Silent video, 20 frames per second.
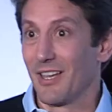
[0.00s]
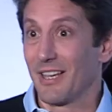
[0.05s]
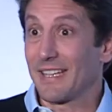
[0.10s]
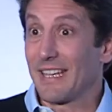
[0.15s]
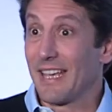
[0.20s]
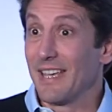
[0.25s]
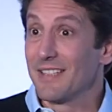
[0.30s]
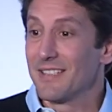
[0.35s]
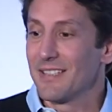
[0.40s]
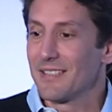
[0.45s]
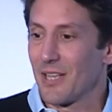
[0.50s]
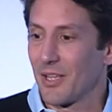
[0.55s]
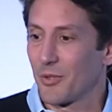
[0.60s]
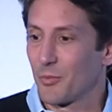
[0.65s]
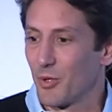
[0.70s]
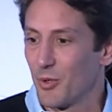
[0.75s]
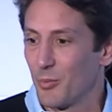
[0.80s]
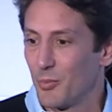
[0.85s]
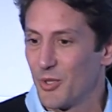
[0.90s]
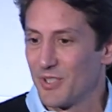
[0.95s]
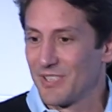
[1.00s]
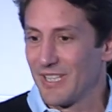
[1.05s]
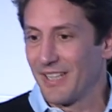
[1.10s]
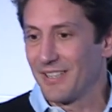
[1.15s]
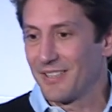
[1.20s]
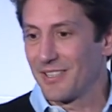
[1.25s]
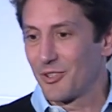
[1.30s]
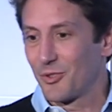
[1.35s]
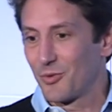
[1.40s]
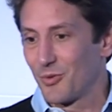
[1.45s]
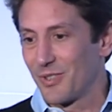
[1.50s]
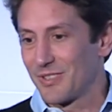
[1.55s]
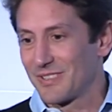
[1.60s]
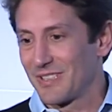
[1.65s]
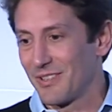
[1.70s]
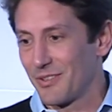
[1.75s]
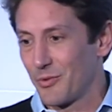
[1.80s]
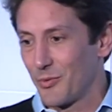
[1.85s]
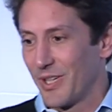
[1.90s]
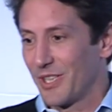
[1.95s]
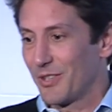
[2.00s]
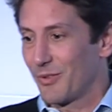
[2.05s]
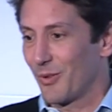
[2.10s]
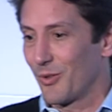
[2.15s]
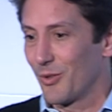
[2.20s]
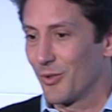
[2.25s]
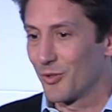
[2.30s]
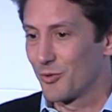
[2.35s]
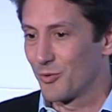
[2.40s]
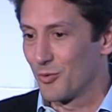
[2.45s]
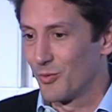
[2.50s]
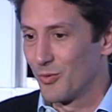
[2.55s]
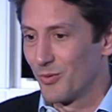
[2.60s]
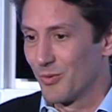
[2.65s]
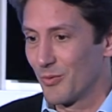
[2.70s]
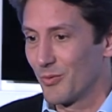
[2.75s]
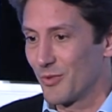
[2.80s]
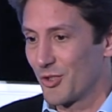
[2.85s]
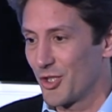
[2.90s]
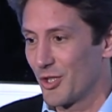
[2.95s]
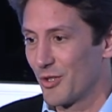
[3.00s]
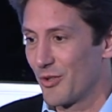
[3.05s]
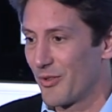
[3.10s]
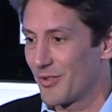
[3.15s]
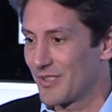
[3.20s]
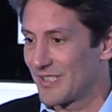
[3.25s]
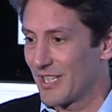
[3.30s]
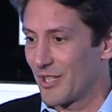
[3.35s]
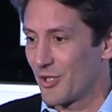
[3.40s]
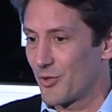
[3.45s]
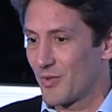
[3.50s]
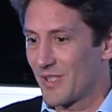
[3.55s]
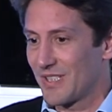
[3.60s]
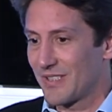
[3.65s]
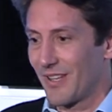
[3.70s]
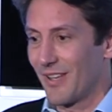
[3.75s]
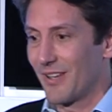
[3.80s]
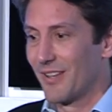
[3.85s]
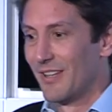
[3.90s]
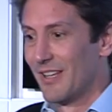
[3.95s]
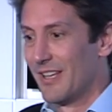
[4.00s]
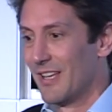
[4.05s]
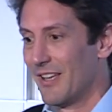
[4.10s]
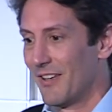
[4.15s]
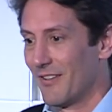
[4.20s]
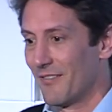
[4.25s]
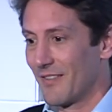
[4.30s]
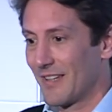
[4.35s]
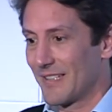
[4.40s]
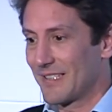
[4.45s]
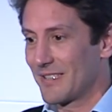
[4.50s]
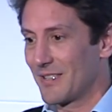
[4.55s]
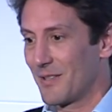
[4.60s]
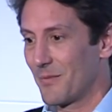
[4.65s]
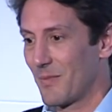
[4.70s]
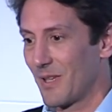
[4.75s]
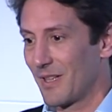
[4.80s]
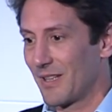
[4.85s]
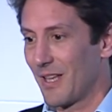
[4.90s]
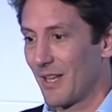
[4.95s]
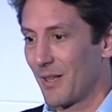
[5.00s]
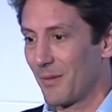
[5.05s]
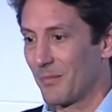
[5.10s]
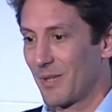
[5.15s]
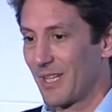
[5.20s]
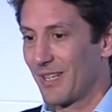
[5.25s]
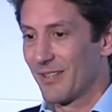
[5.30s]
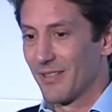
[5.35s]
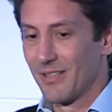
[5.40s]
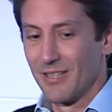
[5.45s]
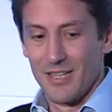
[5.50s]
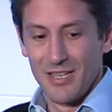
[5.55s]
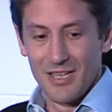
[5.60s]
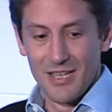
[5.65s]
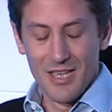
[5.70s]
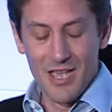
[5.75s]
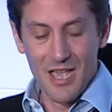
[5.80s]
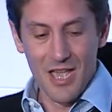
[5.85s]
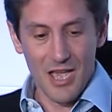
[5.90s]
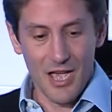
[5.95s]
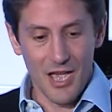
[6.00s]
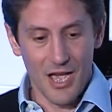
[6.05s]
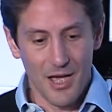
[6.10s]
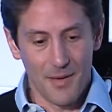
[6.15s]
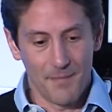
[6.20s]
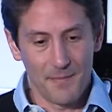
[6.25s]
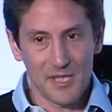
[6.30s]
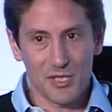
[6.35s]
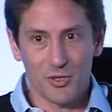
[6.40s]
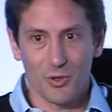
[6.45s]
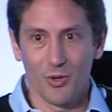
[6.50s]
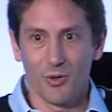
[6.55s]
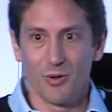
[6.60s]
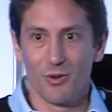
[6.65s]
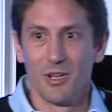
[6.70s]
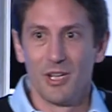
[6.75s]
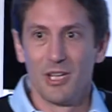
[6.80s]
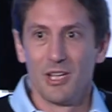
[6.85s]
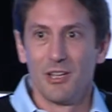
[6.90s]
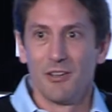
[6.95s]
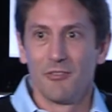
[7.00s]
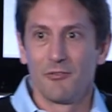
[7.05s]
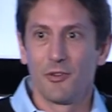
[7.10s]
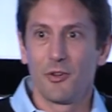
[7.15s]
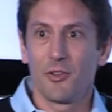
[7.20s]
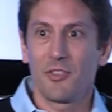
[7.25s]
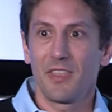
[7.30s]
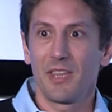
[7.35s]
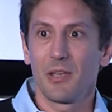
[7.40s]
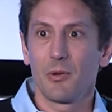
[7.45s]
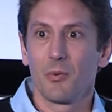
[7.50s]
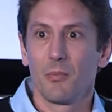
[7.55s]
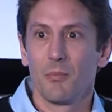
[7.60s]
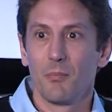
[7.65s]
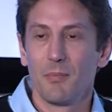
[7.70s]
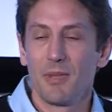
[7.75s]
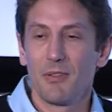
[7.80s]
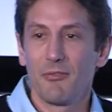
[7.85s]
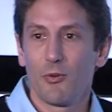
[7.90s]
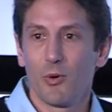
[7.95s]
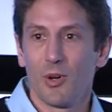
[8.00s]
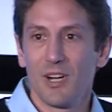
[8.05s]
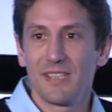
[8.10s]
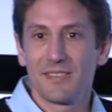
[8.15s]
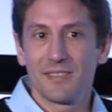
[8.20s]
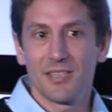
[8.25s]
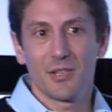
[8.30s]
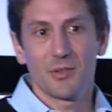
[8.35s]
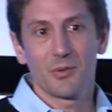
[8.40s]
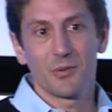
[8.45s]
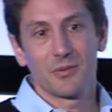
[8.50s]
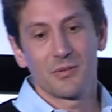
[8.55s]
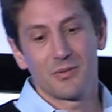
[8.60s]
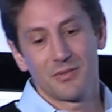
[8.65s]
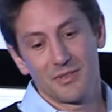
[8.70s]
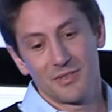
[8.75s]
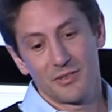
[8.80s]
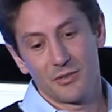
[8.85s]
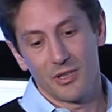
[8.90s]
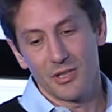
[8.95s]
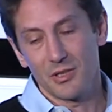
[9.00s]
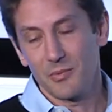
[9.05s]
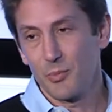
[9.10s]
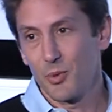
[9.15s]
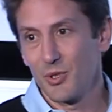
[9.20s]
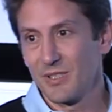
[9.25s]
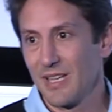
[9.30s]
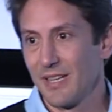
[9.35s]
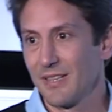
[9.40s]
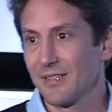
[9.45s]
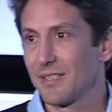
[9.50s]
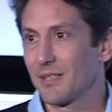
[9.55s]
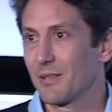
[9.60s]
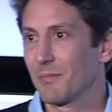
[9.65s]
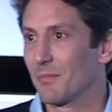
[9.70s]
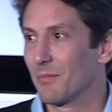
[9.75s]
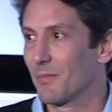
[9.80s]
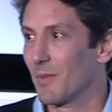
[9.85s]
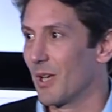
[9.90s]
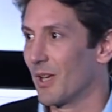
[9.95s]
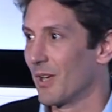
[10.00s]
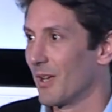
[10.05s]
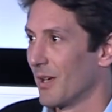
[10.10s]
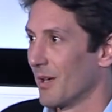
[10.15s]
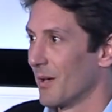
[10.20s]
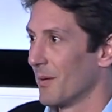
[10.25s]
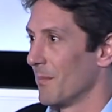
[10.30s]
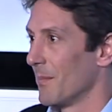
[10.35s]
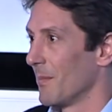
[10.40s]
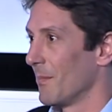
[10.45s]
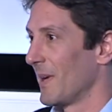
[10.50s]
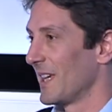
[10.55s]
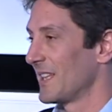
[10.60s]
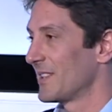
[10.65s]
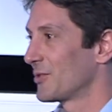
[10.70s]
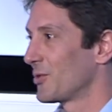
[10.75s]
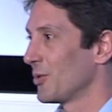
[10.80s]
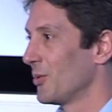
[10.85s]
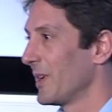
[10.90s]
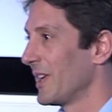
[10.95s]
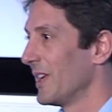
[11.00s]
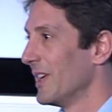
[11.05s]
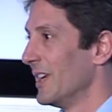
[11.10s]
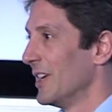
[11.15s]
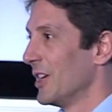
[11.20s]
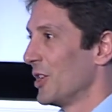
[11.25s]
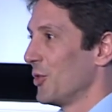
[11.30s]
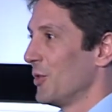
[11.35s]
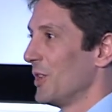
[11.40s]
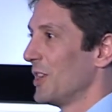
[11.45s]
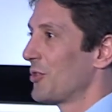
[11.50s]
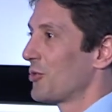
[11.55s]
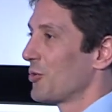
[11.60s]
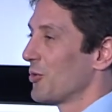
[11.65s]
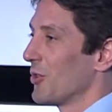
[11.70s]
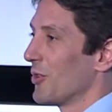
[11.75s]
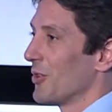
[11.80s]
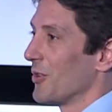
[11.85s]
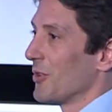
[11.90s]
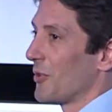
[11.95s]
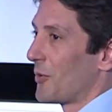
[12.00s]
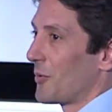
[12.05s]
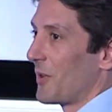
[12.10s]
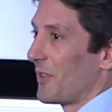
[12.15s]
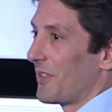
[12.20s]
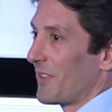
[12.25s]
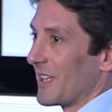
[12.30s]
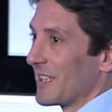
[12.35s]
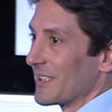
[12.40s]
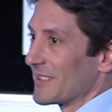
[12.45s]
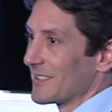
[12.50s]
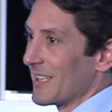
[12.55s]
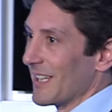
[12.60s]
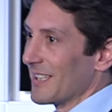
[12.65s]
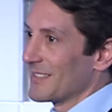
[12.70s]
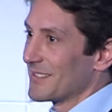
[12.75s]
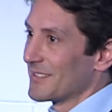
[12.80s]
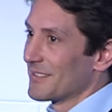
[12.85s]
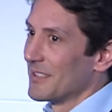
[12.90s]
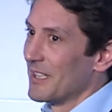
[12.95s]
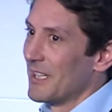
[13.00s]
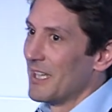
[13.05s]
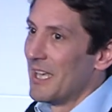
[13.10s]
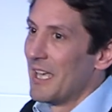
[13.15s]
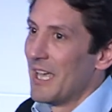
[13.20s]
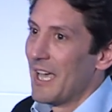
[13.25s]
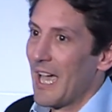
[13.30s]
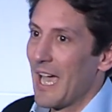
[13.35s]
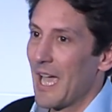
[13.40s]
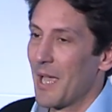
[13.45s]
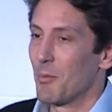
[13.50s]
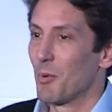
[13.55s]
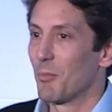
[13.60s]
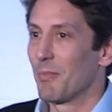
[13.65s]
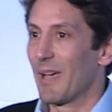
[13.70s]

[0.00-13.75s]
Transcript: cases that were presented to us, and great honor to share the stage with Vasim and Helmi. So first thing, before I start presenting my story, you need to know three things: that I'm a